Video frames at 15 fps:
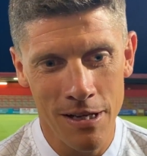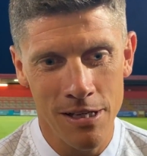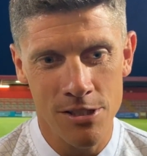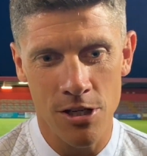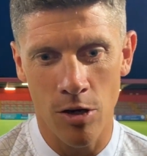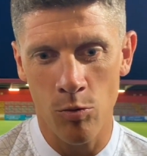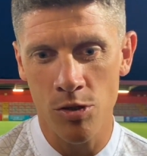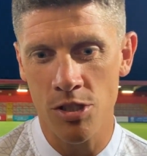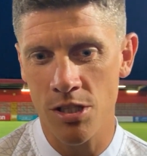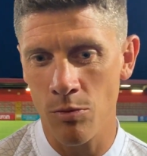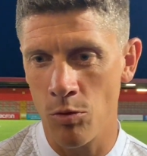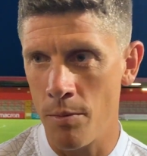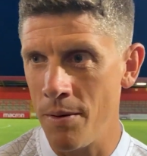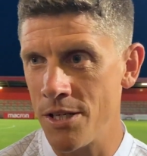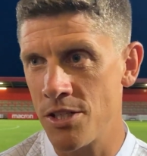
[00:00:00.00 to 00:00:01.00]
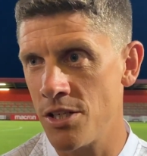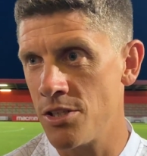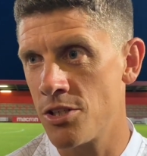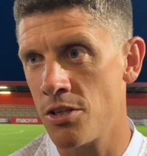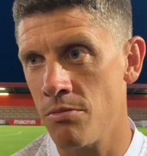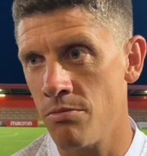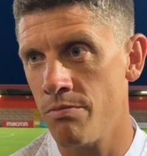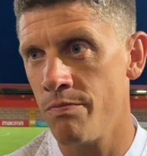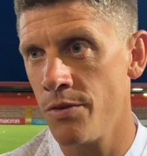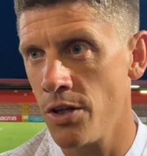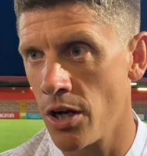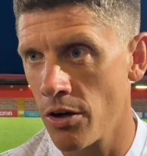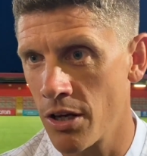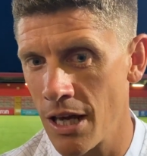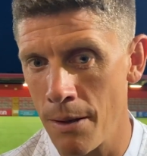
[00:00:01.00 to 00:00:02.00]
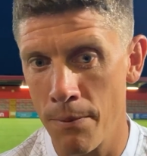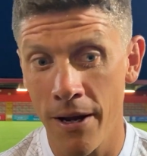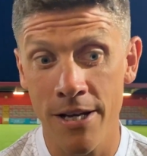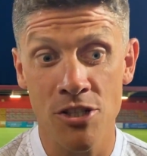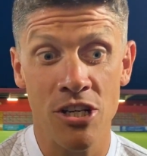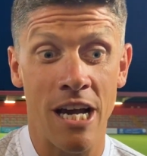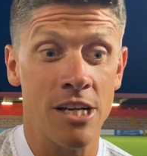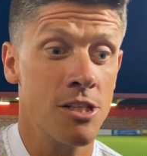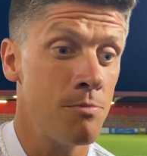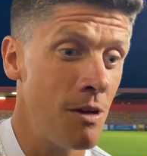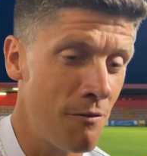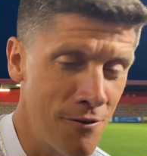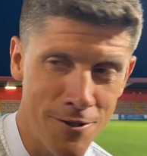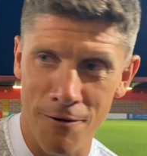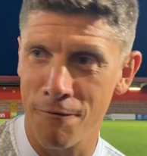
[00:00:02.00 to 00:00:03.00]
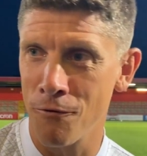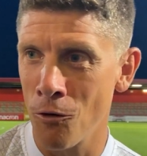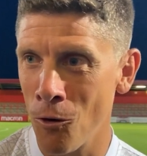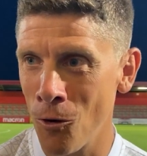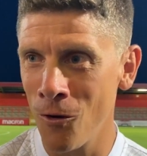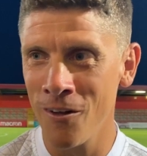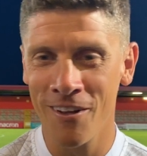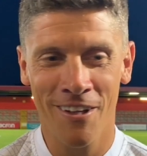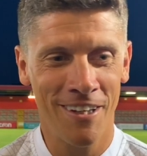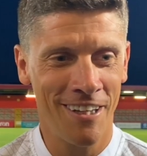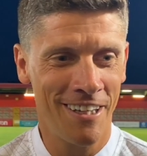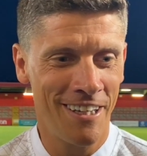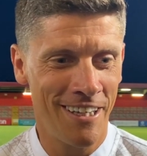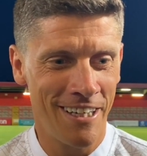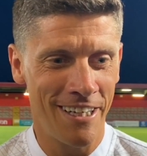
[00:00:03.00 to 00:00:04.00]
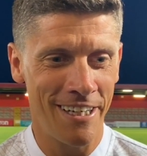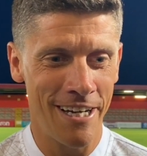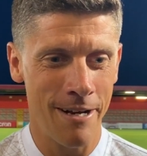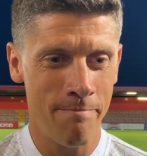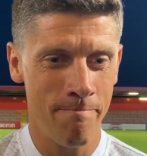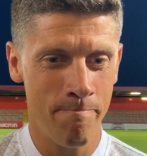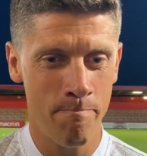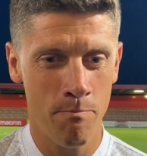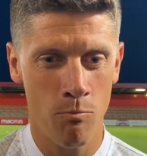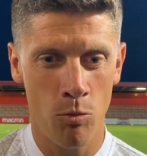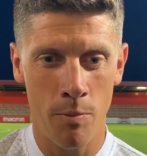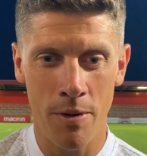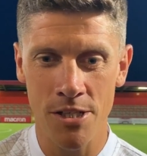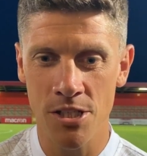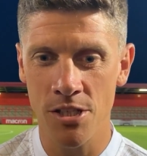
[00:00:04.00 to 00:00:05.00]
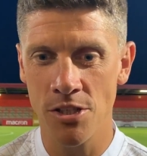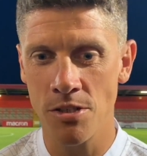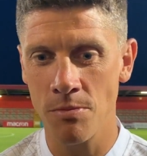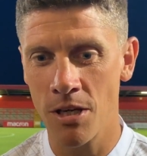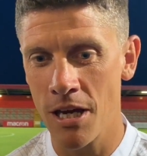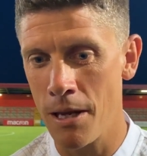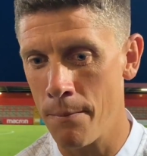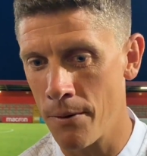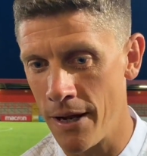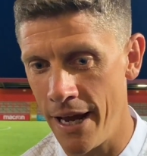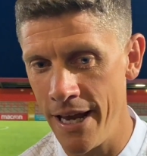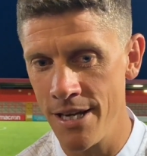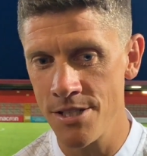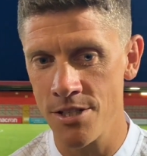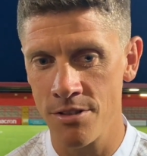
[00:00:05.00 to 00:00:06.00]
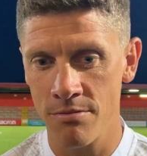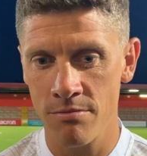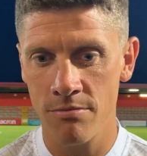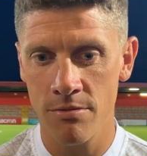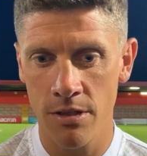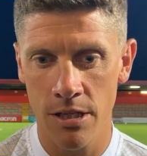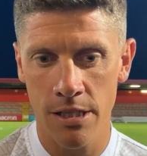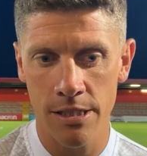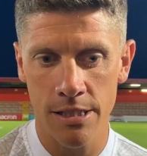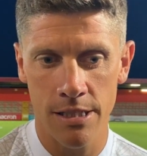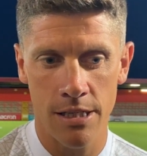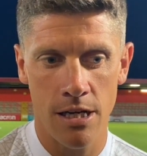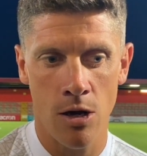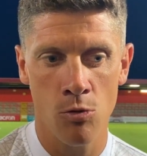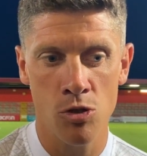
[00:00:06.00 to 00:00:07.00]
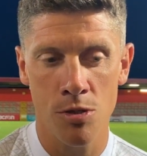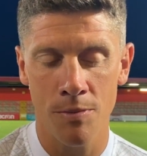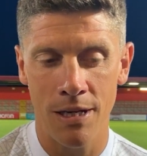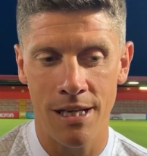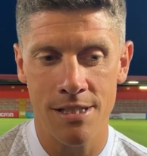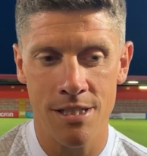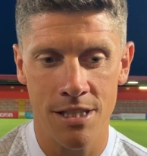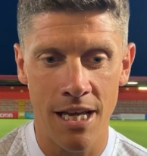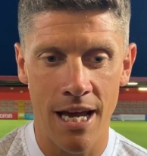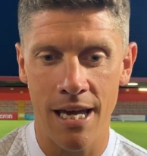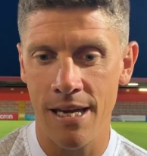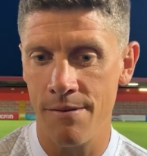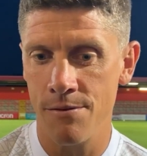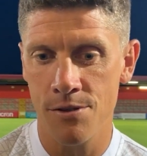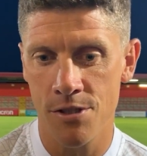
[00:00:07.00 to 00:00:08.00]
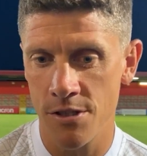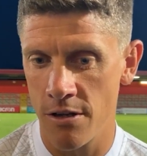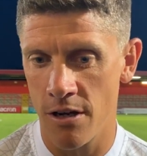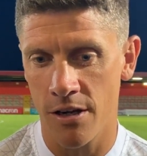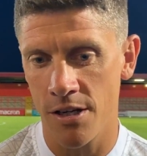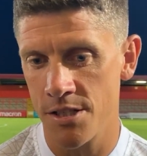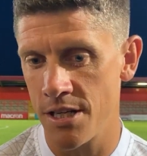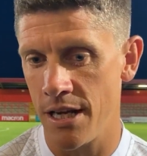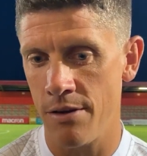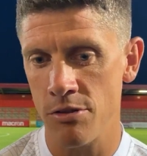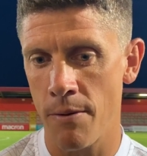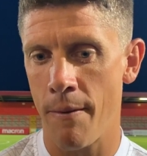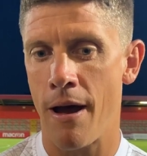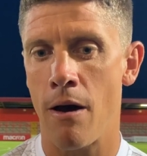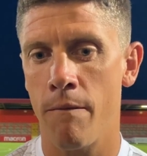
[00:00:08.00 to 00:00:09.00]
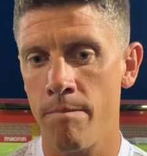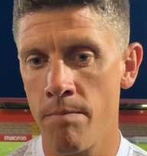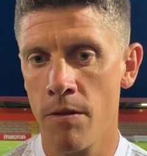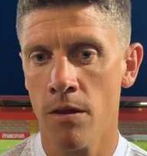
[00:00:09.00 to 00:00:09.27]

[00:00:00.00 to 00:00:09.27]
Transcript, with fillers: So we're, we're missing some you know key players, Jack Smith has a 4. Um, we're missing some key players and uh, ultimately today it was, like I said, it was about